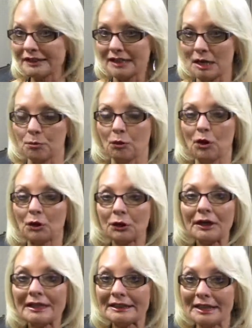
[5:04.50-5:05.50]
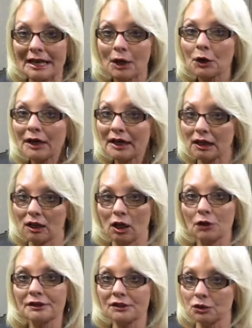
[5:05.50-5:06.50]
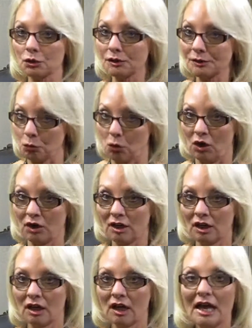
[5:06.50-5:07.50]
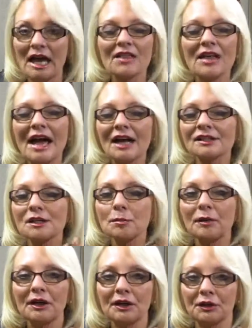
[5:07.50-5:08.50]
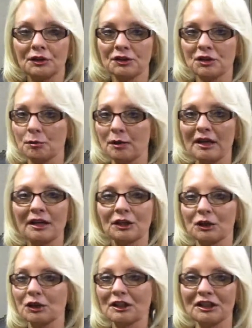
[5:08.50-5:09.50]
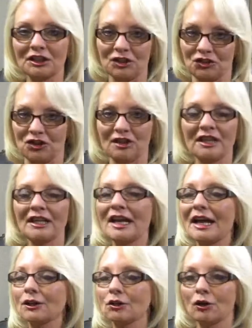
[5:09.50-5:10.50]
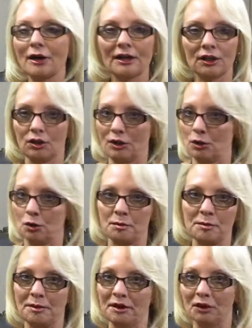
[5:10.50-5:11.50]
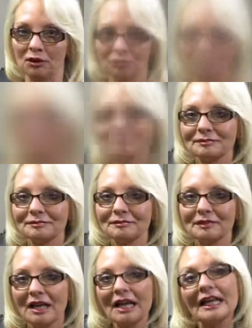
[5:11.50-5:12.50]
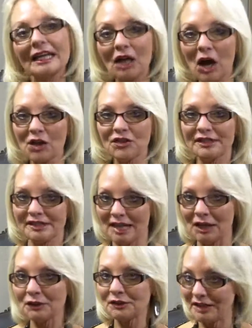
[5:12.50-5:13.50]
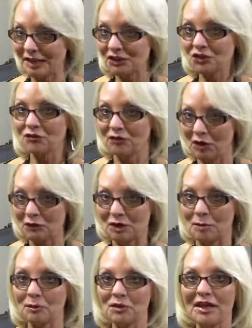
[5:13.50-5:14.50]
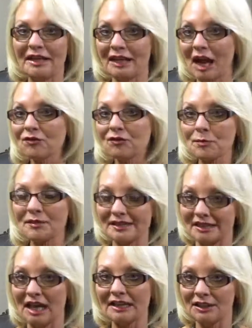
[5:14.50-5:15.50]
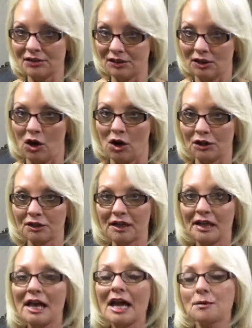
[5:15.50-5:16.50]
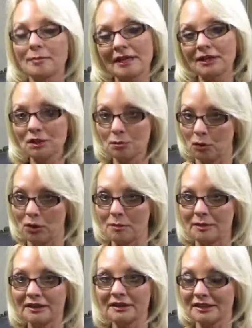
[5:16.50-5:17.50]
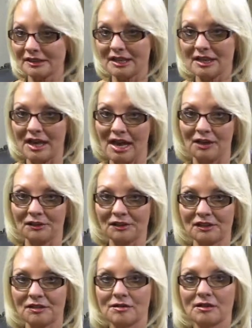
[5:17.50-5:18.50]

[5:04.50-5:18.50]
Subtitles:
estate broker in an area close to his work, and the house appeared to be in good condition. It had great curb appeal. He called the seller's agent phone number that he got from the sign in the yard and made an appointment to see the house.